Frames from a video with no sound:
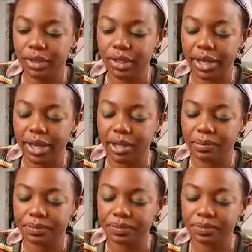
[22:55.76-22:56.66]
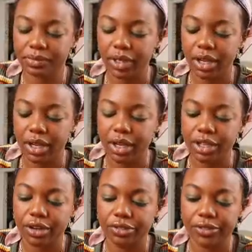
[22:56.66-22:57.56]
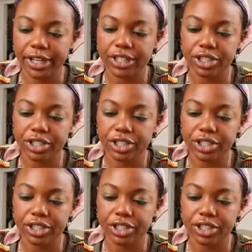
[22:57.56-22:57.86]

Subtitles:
Okay. You're afraid